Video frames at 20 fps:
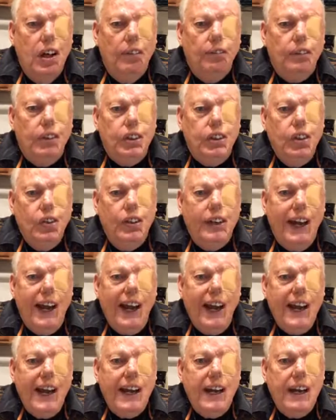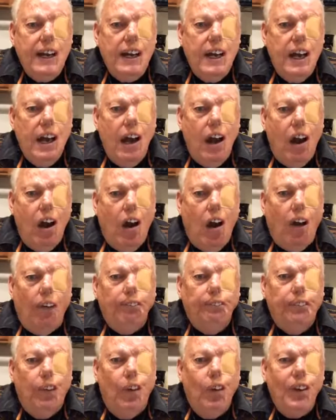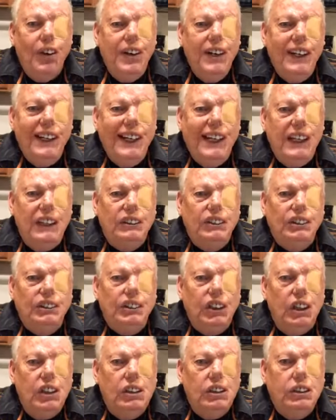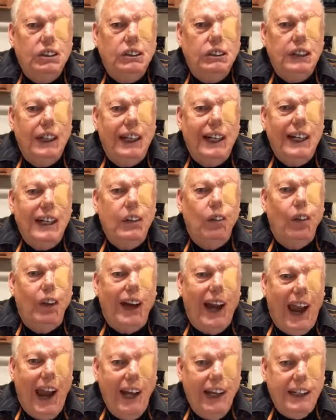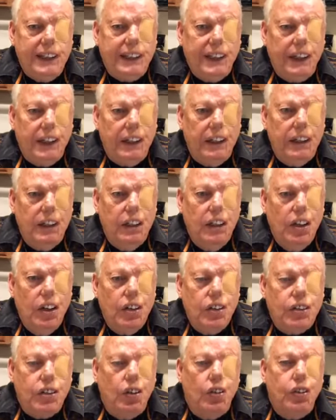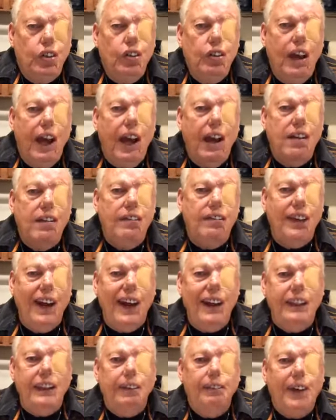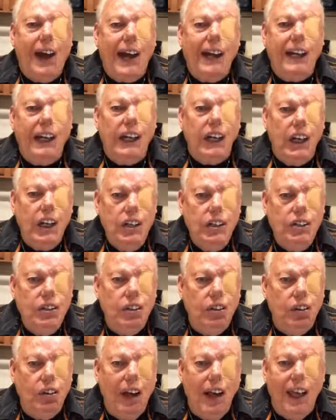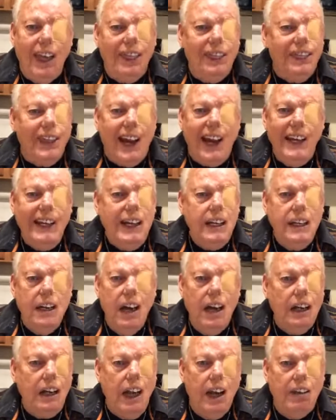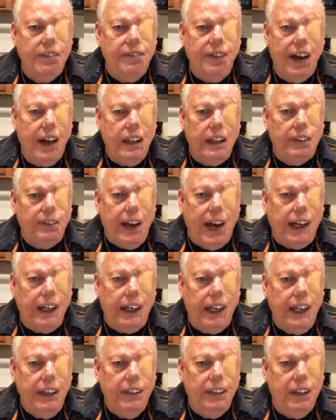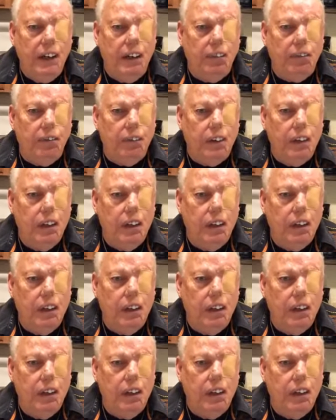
But you and I are born again sons in reality. So you have faith abiding in you. They did not have faith abiding in them.